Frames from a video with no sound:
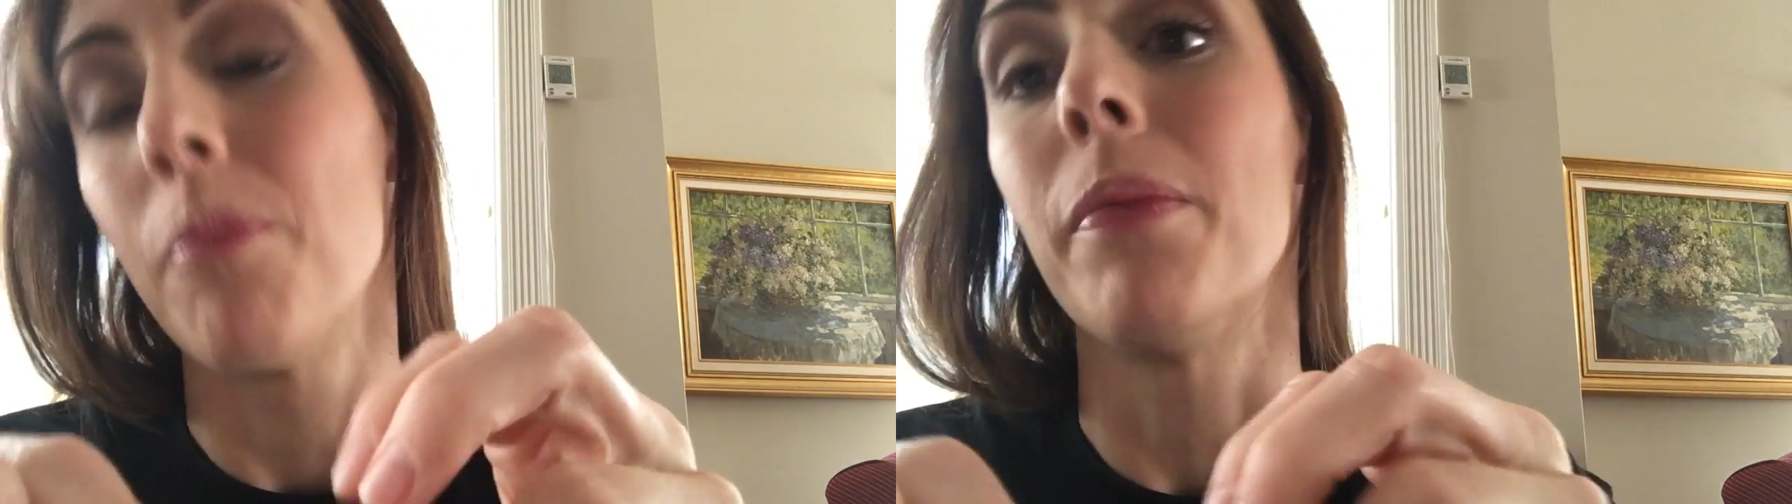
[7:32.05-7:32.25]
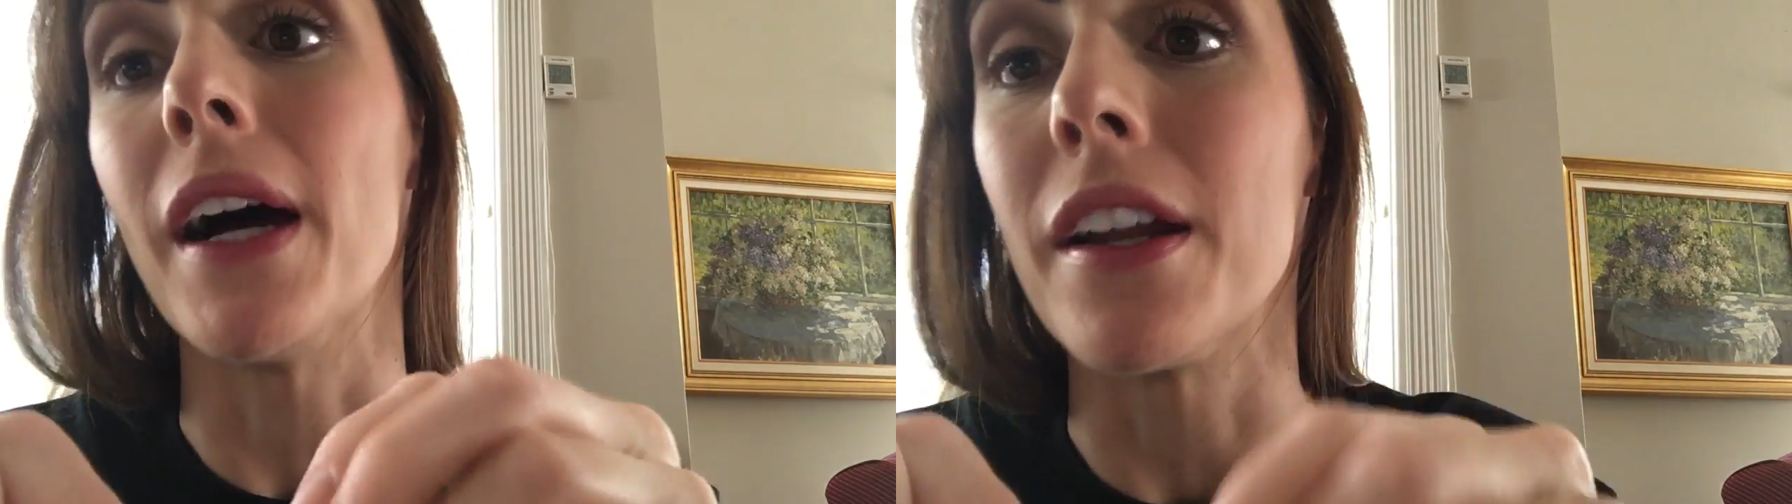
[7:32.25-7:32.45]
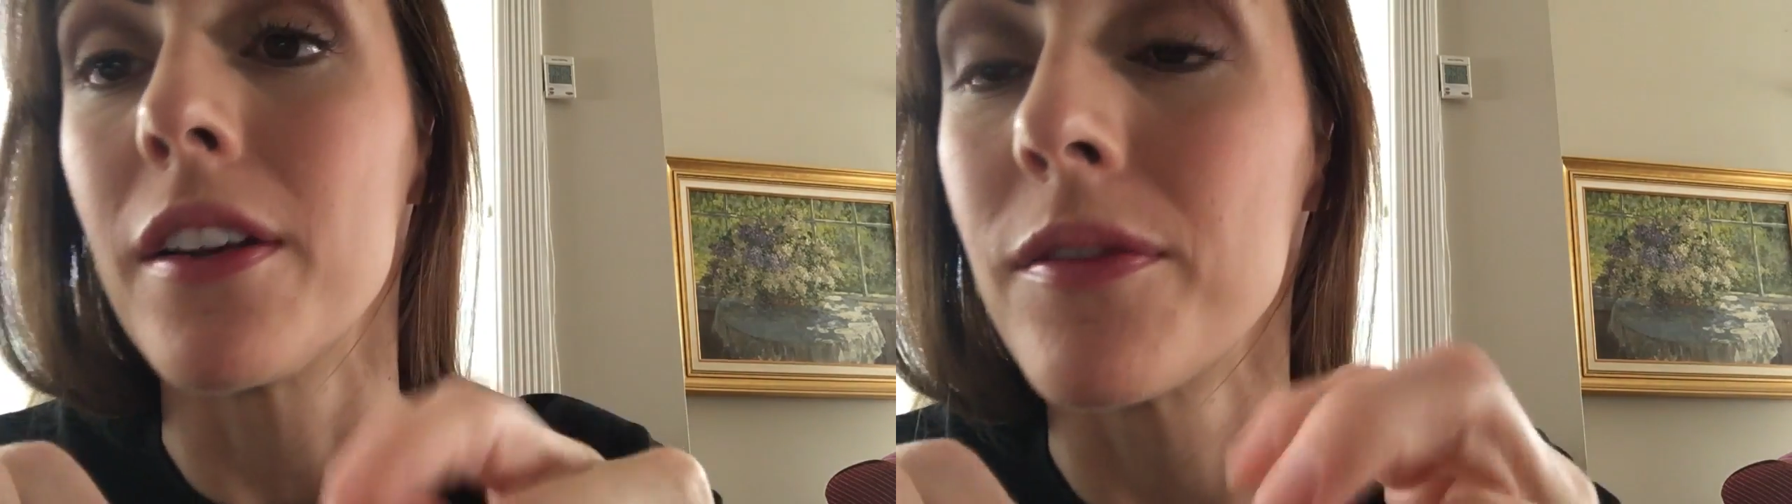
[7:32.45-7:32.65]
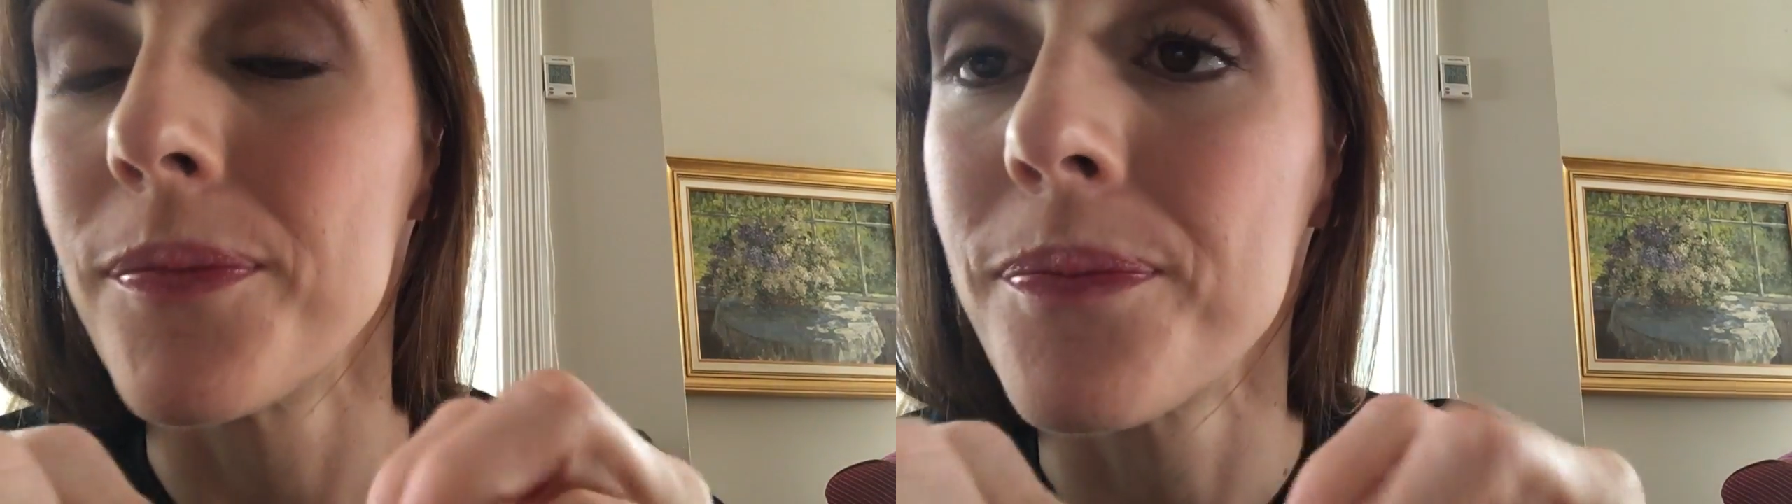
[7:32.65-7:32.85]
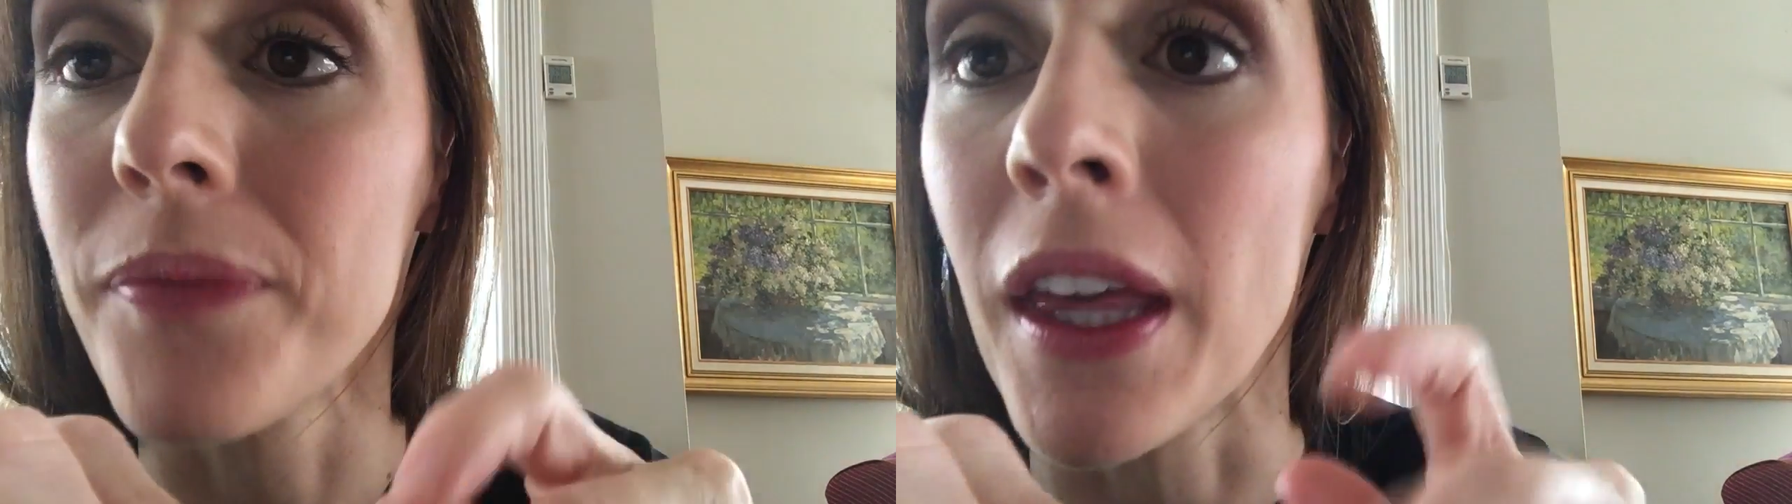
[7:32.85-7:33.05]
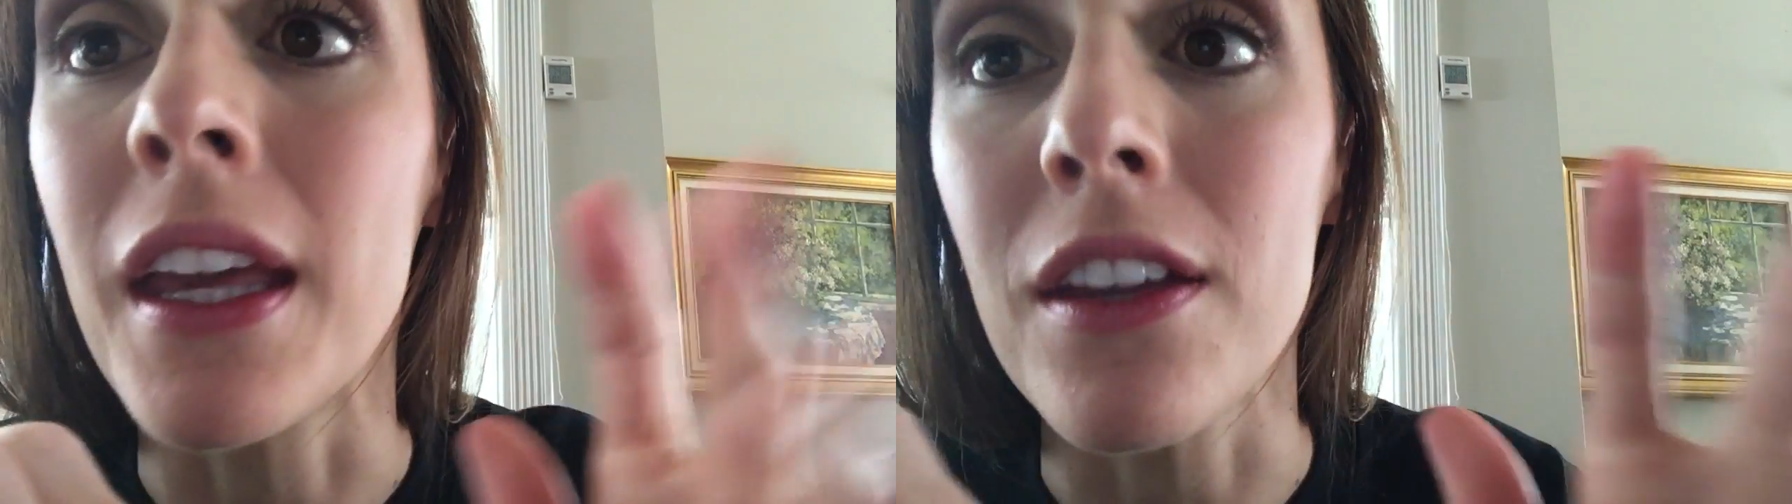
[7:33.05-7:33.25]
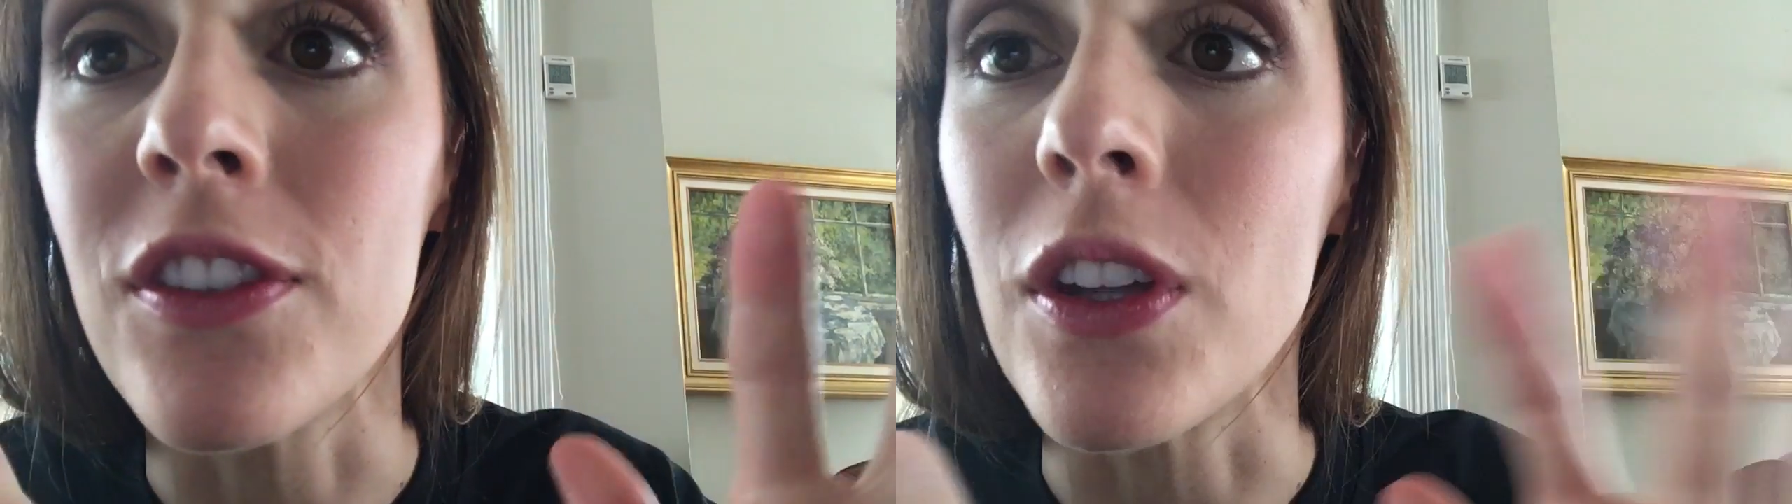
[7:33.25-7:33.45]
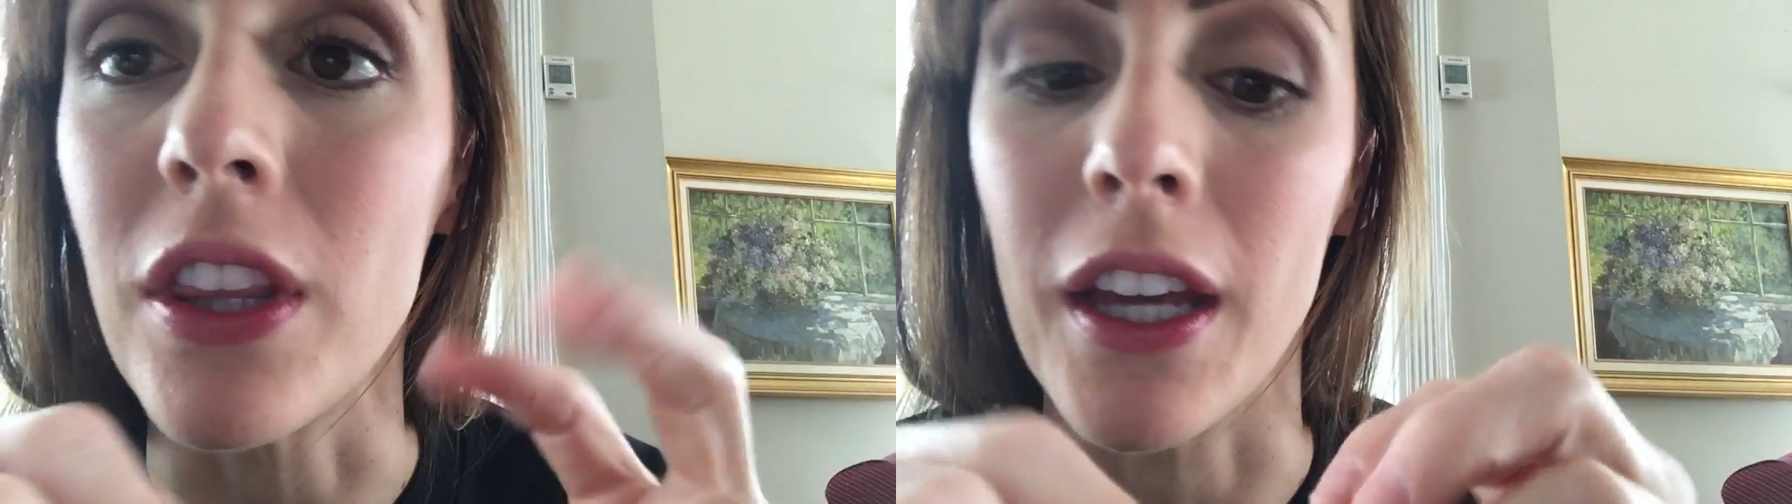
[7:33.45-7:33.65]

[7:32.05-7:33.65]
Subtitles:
but it gives you